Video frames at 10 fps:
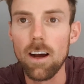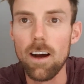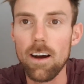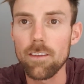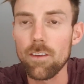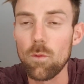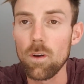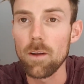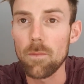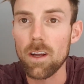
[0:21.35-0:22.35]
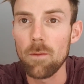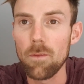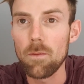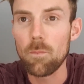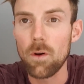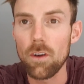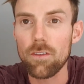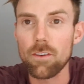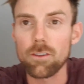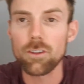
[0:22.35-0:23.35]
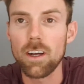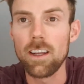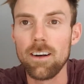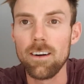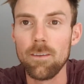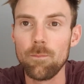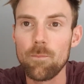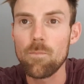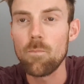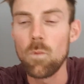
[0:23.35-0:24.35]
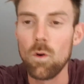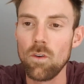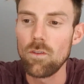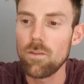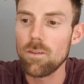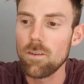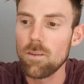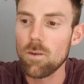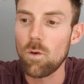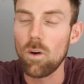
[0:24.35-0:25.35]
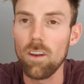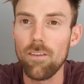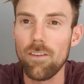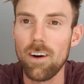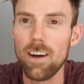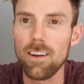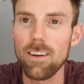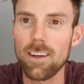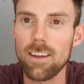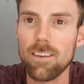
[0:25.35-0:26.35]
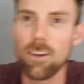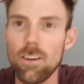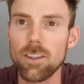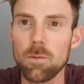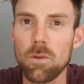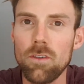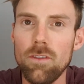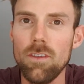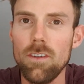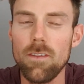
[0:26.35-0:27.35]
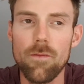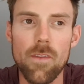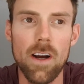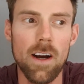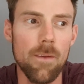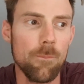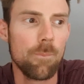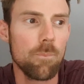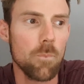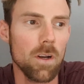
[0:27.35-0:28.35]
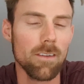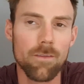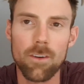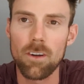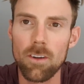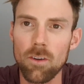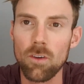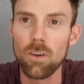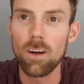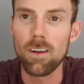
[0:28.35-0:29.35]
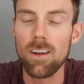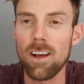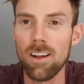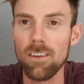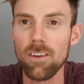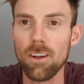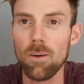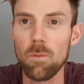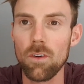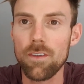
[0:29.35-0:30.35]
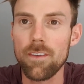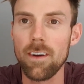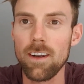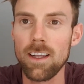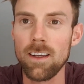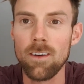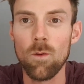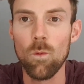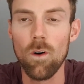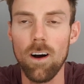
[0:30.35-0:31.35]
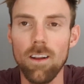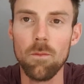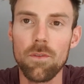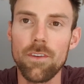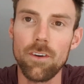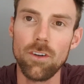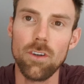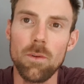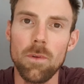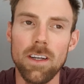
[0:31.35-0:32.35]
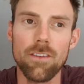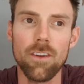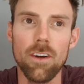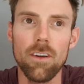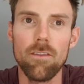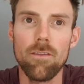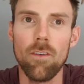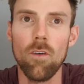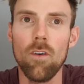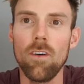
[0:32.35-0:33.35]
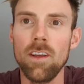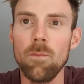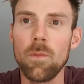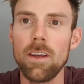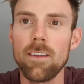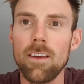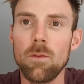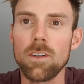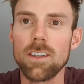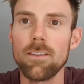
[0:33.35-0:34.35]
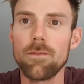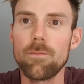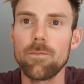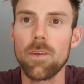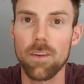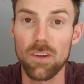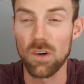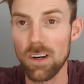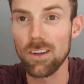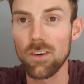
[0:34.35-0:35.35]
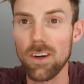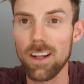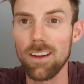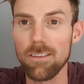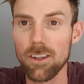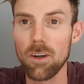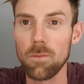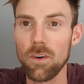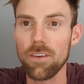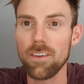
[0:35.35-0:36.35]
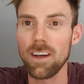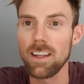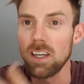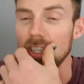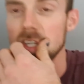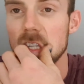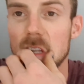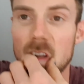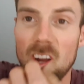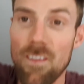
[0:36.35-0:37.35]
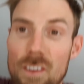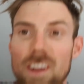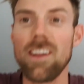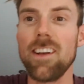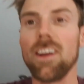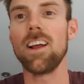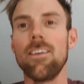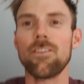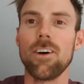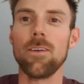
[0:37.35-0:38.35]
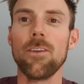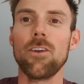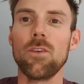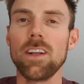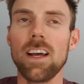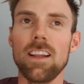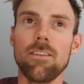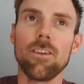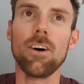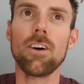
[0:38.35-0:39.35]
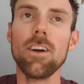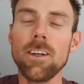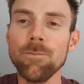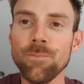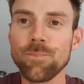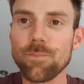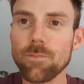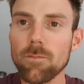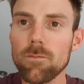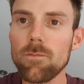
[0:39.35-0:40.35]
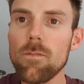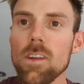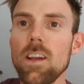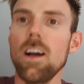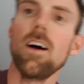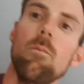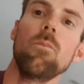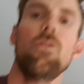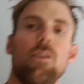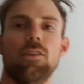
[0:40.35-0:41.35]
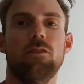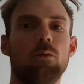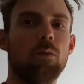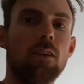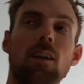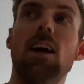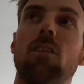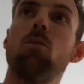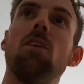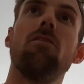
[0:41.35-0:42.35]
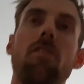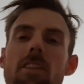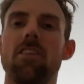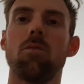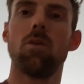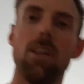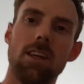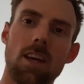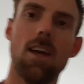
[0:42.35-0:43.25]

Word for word: uh, so when I become a personal trainer, I'm more qualified and I guess knowledgeable um, but I've got to do a hell of a lot more study while I'm still doing my cert for MPT, which I've still got to do a hell of a lot more study. I just I really don't have time to do a daily vlog. Um, so this will be the last one for this week.